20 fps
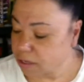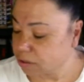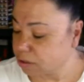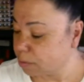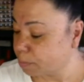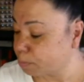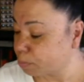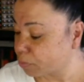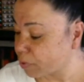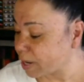
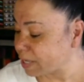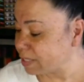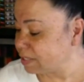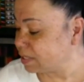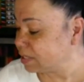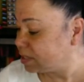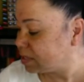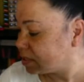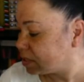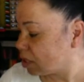The
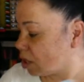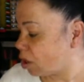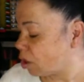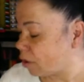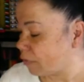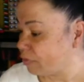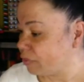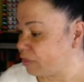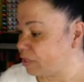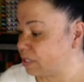prices
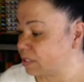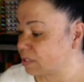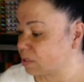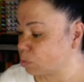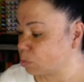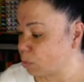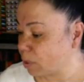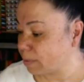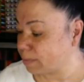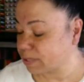on
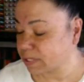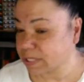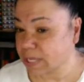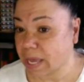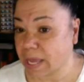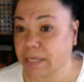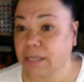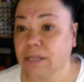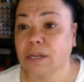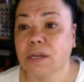this
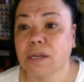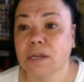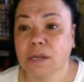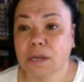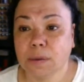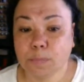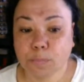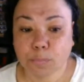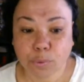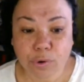website
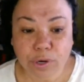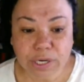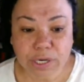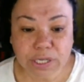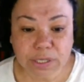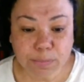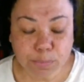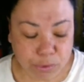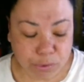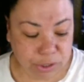
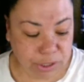pretty